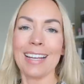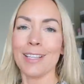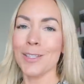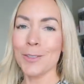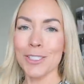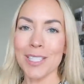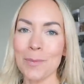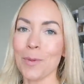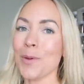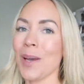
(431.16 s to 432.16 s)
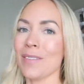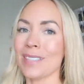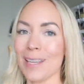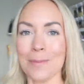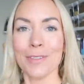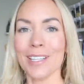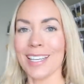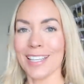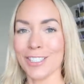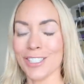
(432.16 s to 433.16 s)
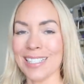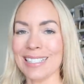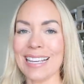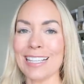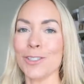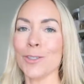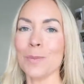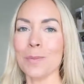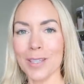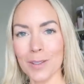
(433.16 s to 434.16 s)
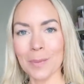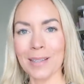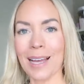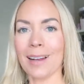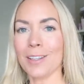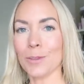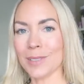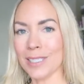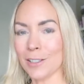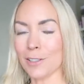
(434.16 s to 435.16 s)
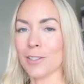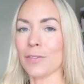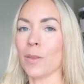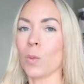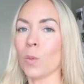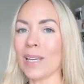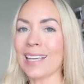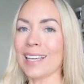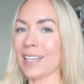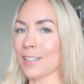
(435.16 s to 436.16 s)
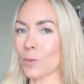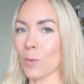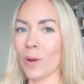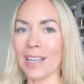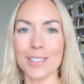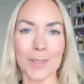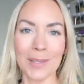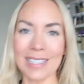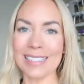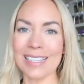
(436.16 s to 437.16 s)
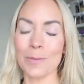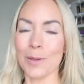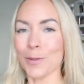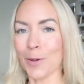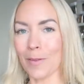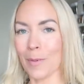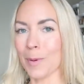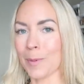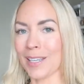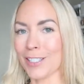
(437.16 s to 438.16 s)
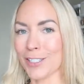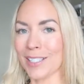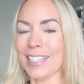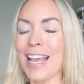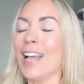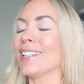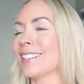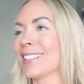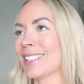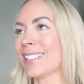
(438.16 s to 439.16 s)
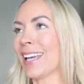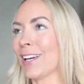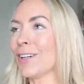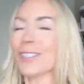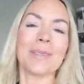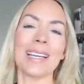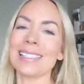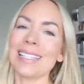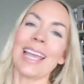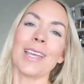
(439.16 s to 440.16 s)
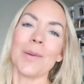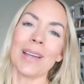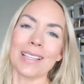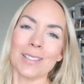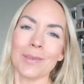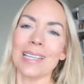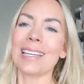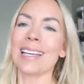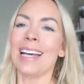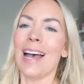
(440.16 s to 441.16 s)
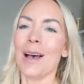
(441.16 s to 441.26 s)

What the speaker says: And a huge tip when you have a temporary kitchen is to meal plan your dinners for the week. It is way too easy when you don't have a proper kitchen to just say, oh, should we get a takeaway this week?